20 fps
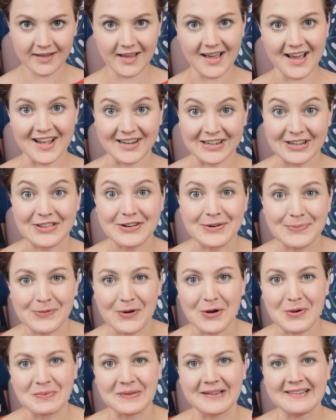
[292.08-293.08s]
Another
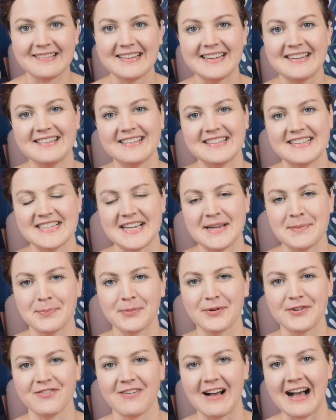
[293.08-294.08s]
prop that's easy to
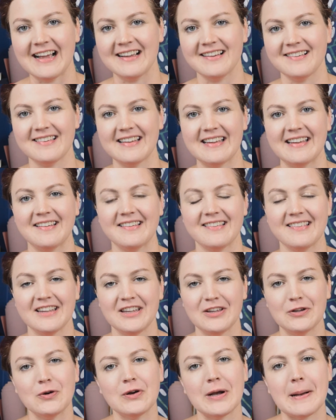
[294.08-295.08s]
improvise is the
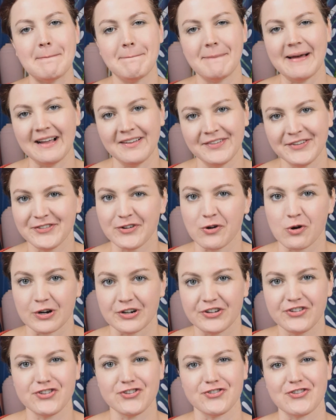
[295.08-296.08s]
yoga belt or
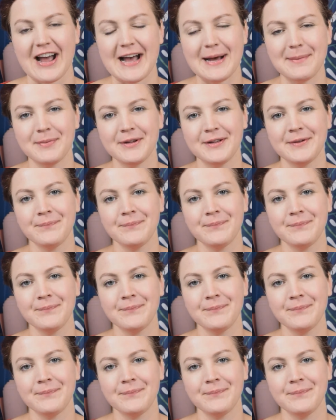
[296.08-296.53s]
strap.